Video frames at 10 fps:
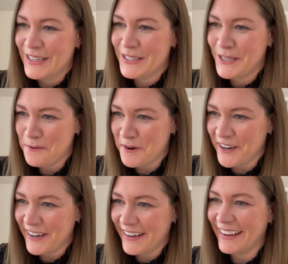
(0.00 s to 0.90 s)
to
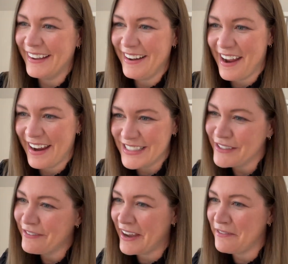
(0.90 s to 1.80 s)
work a
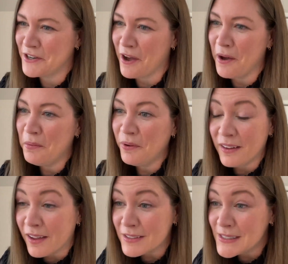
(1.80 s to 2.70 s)
9-to-5 job while
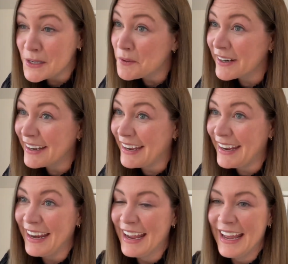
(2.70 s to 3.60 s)
also working